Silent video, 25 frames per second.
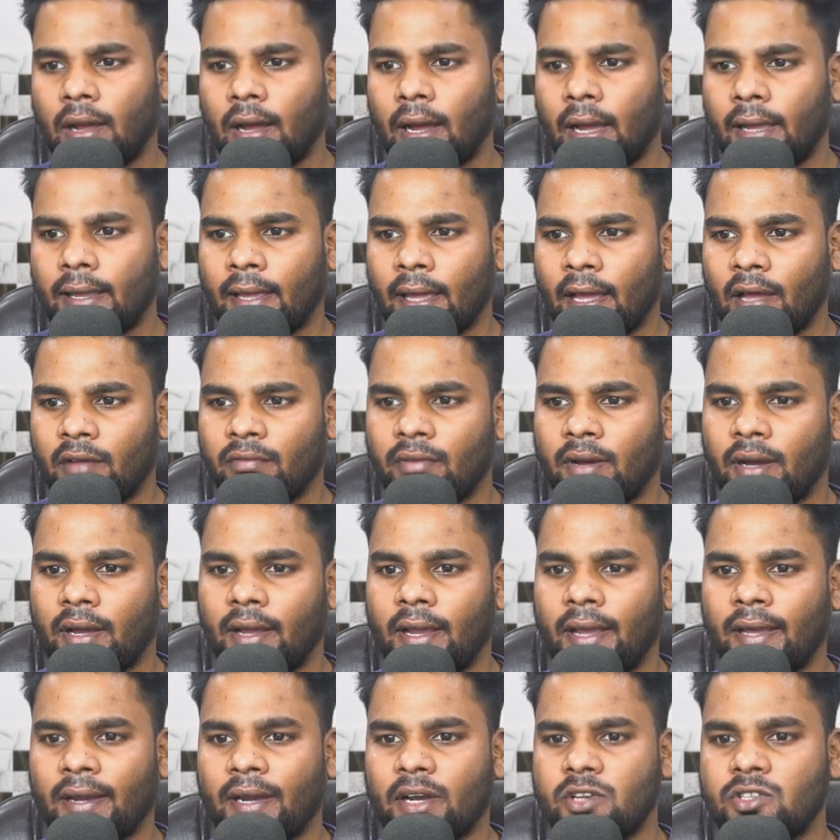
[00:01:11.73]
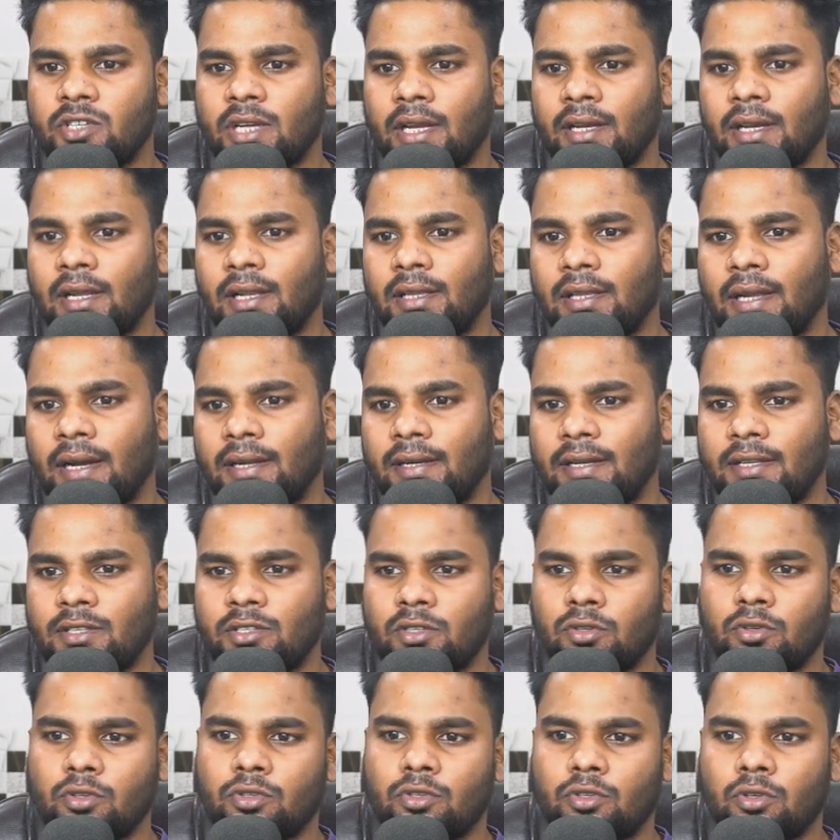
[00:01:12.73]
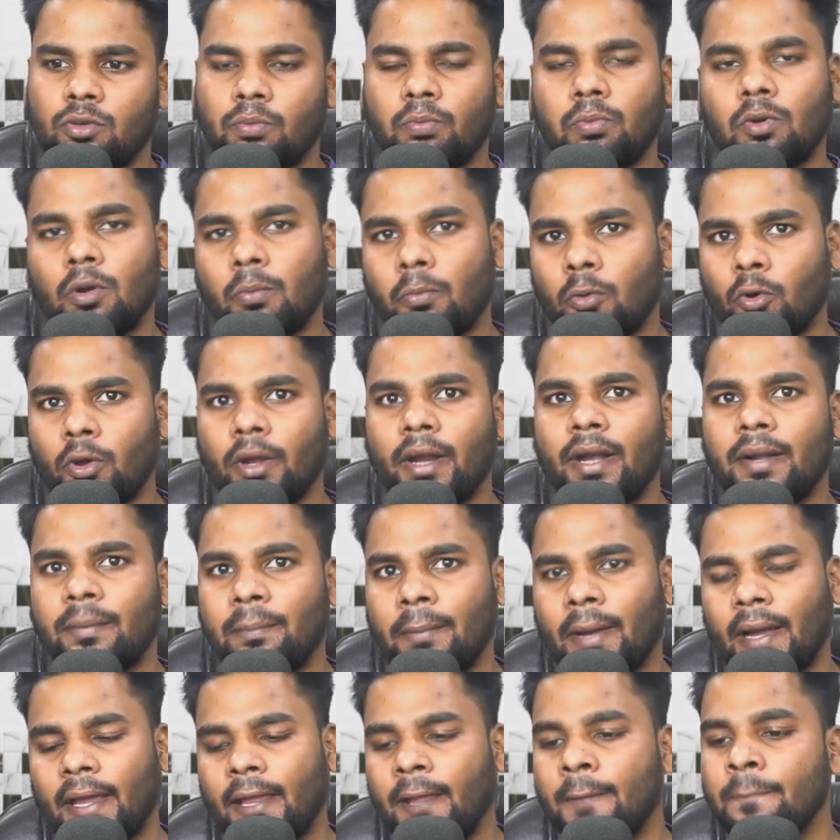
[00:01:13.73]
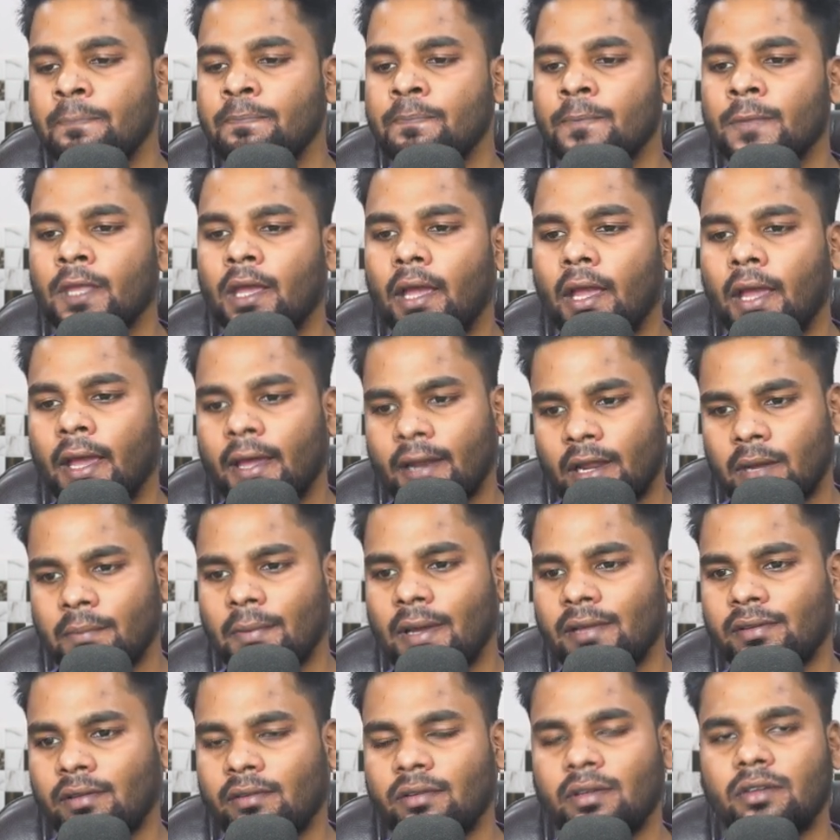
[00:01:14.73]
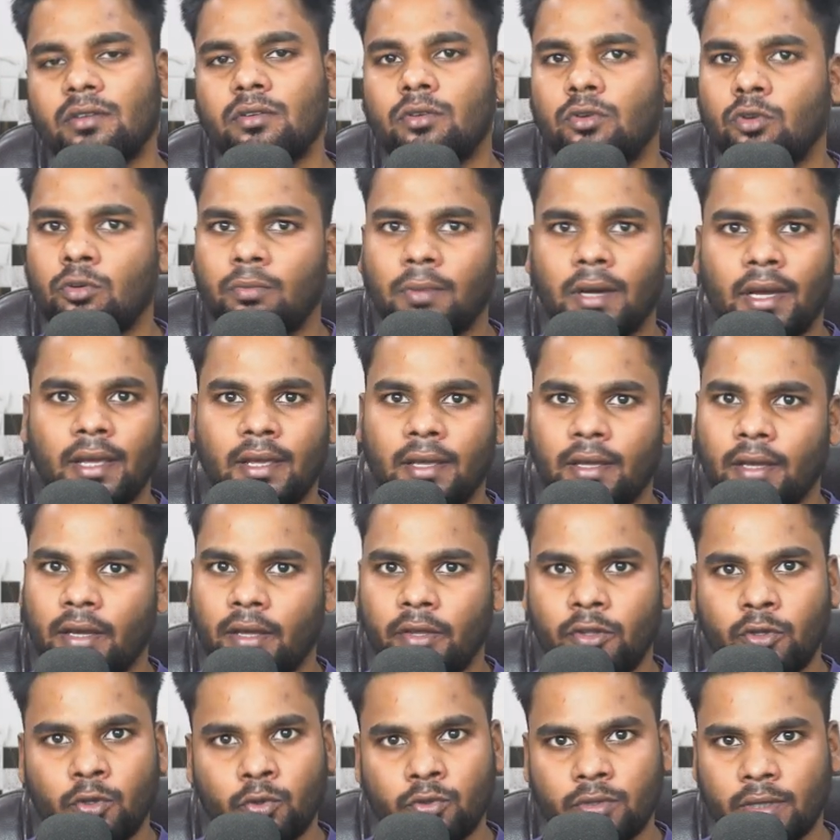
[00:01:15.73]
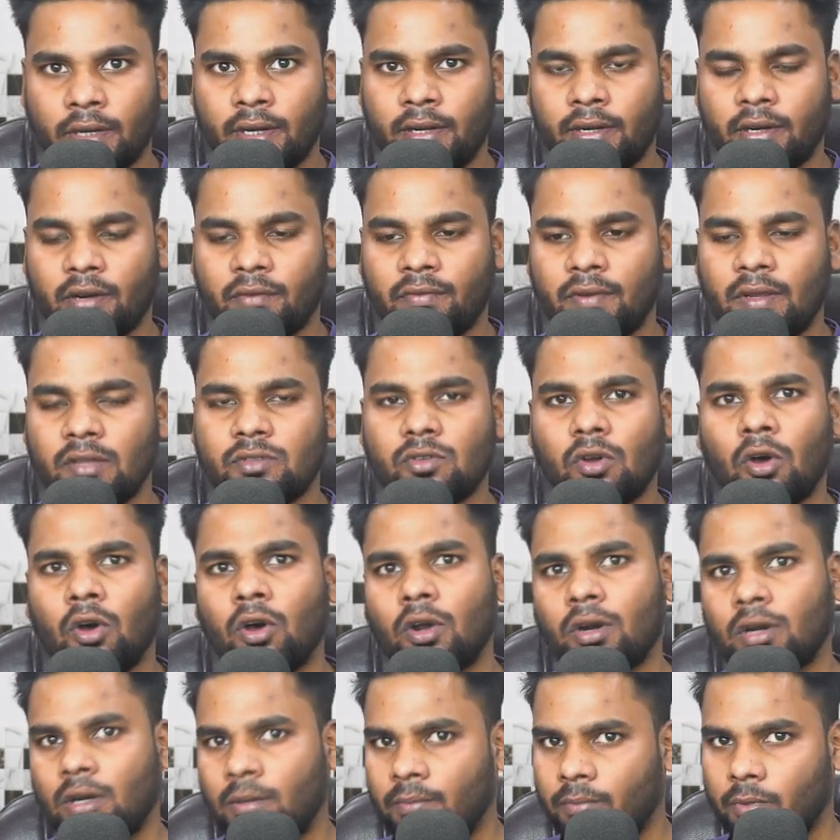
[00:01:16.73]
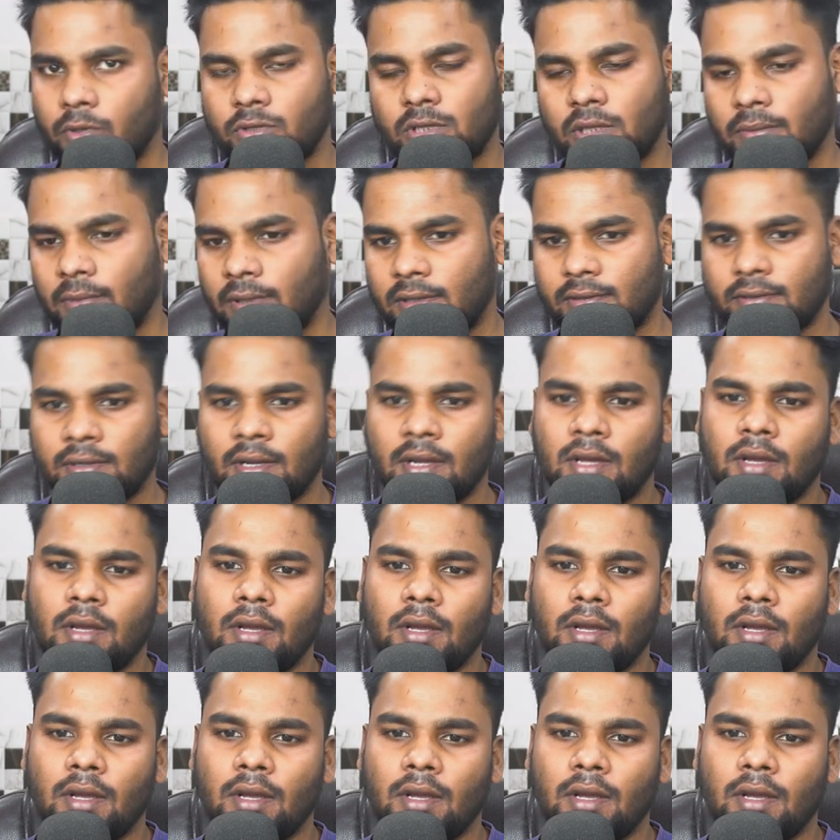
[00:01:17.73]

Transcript: I have a error channel that is used to propagate my error messages to my user interface or composables.